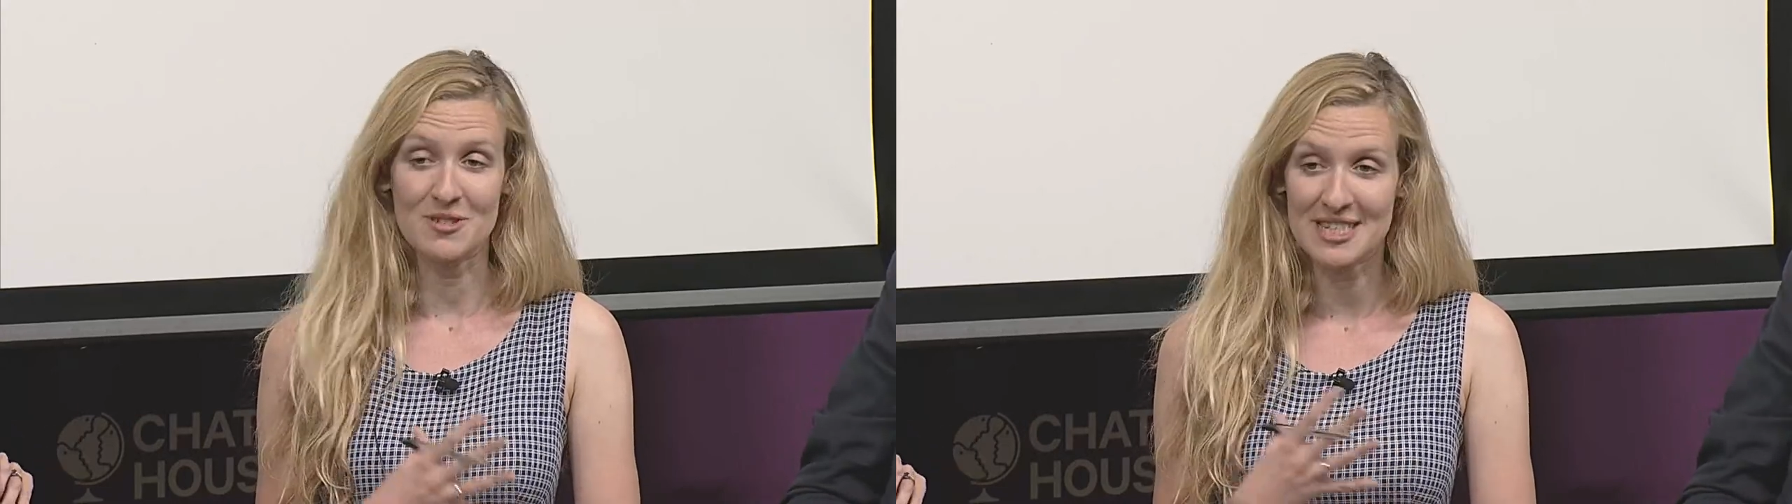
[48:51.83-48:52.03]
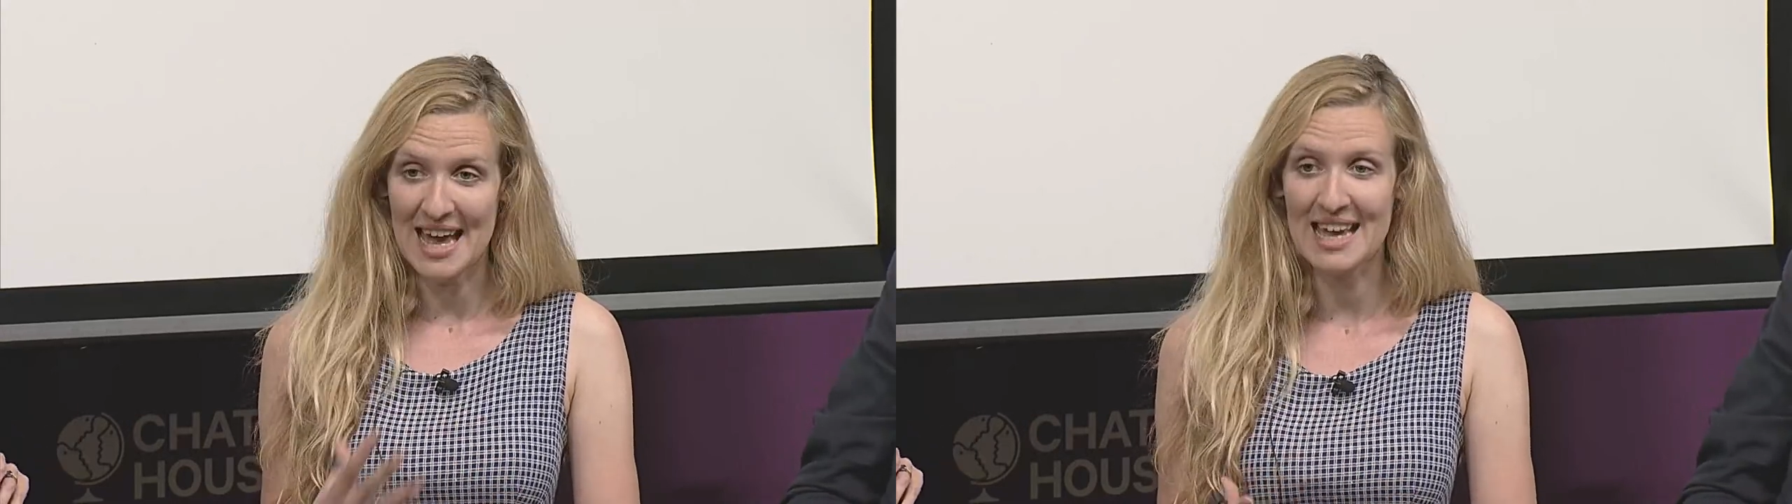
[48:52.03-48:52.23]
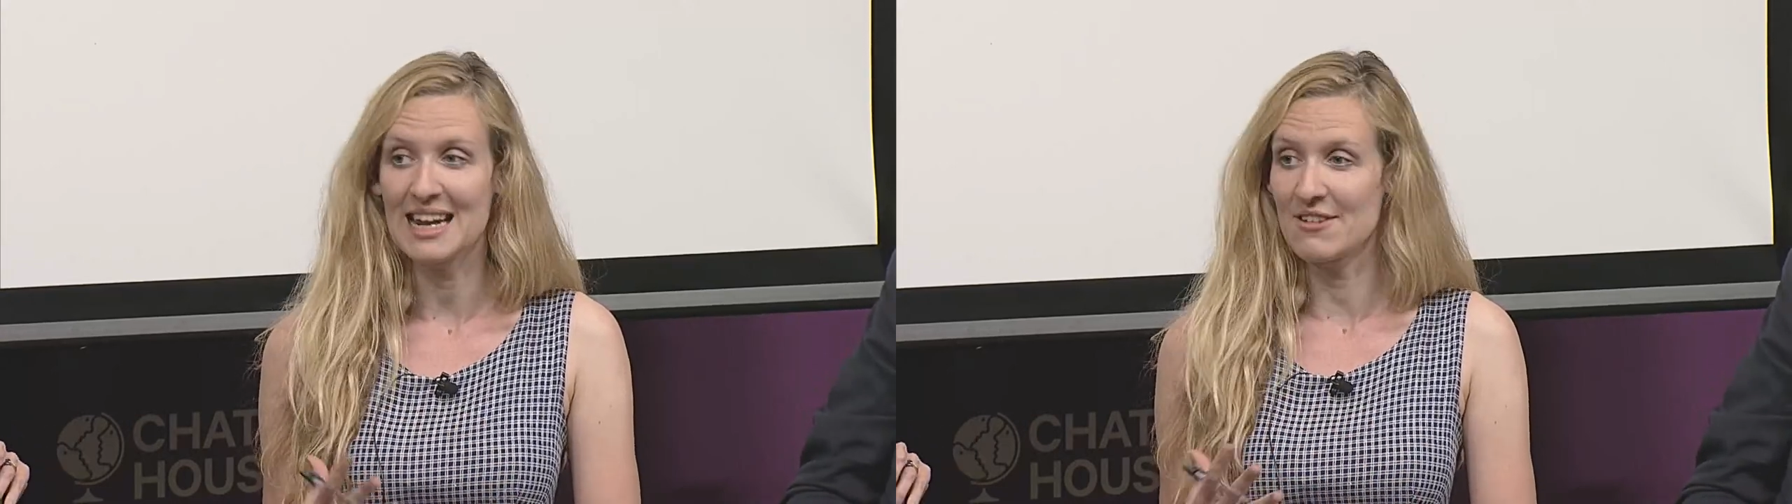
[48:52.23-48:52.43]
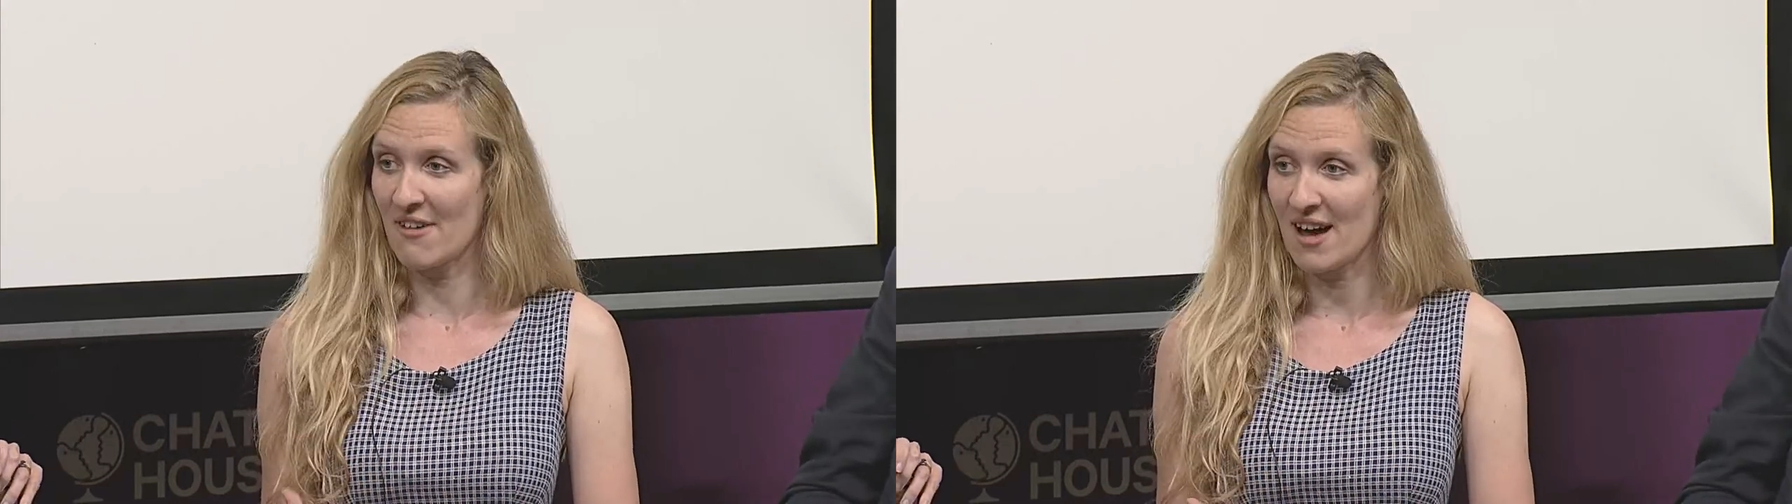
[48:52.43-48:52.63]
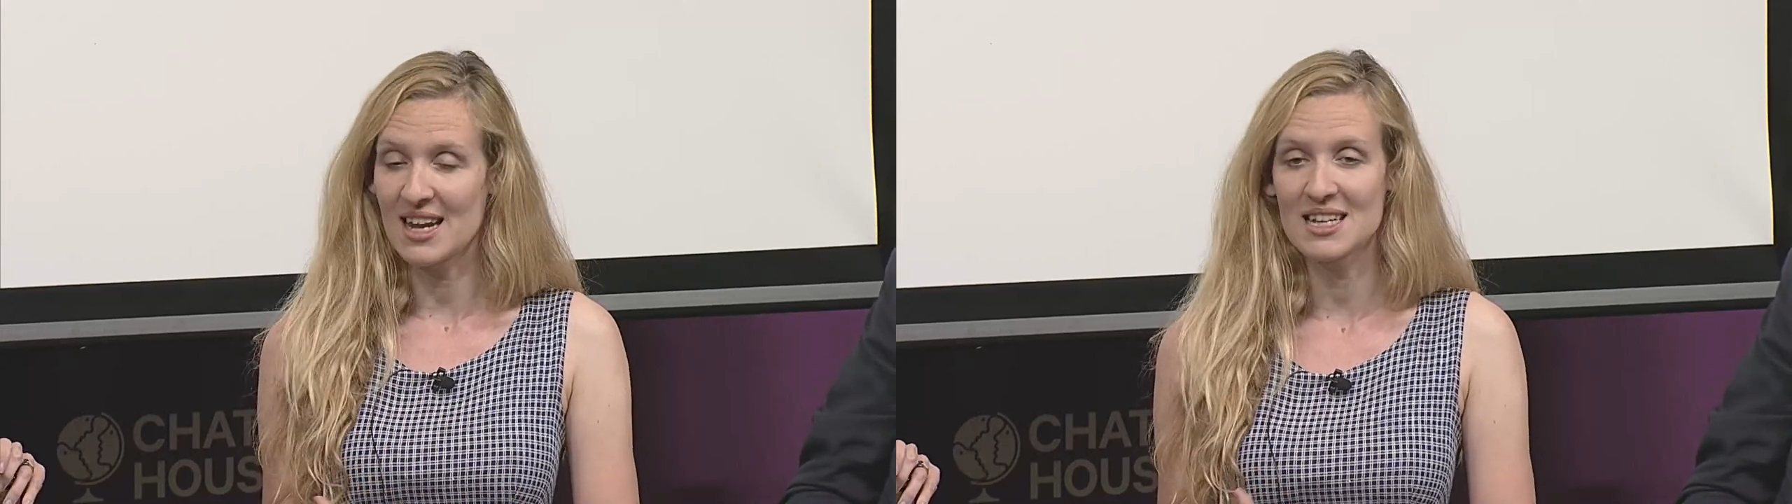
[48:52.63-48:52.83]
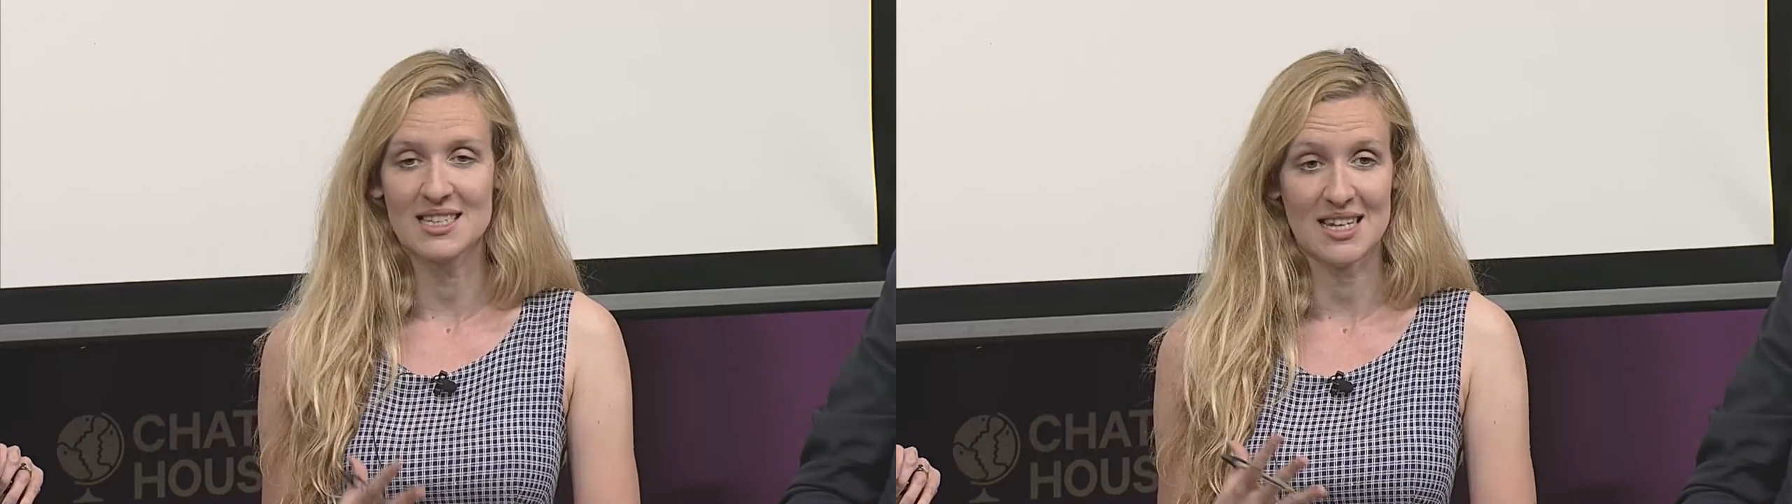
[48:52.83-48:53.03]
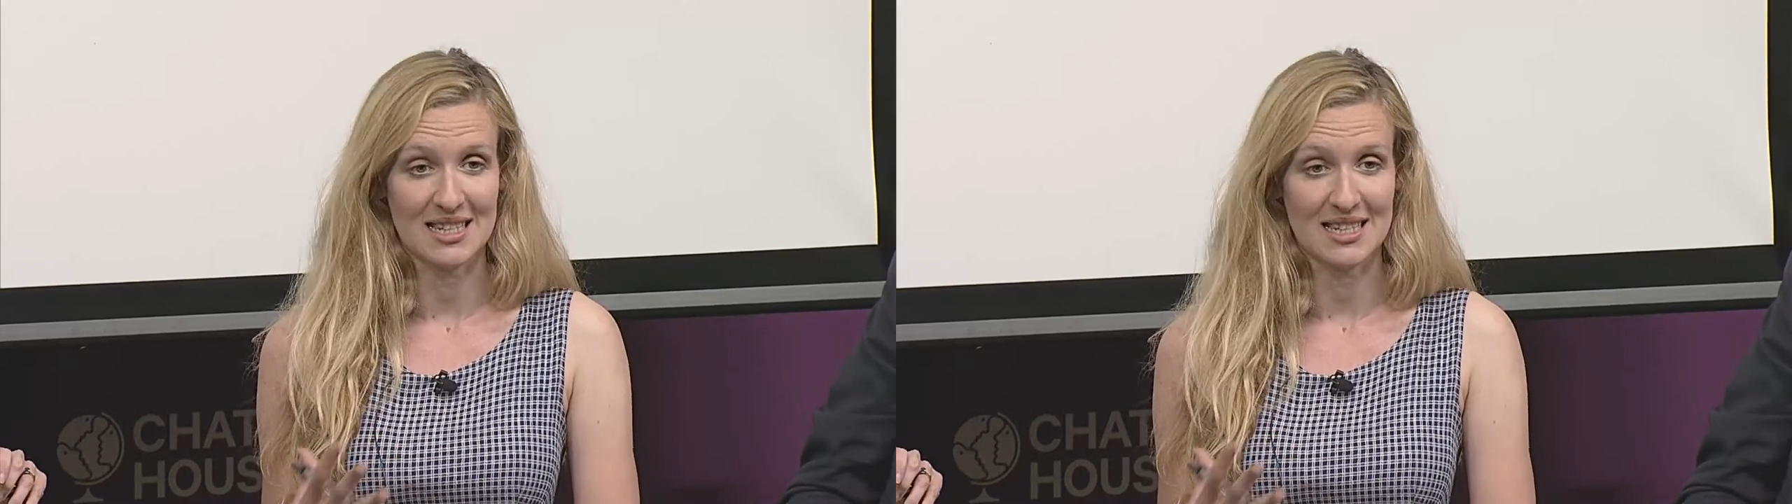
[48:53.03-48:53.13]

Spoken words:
to daily violence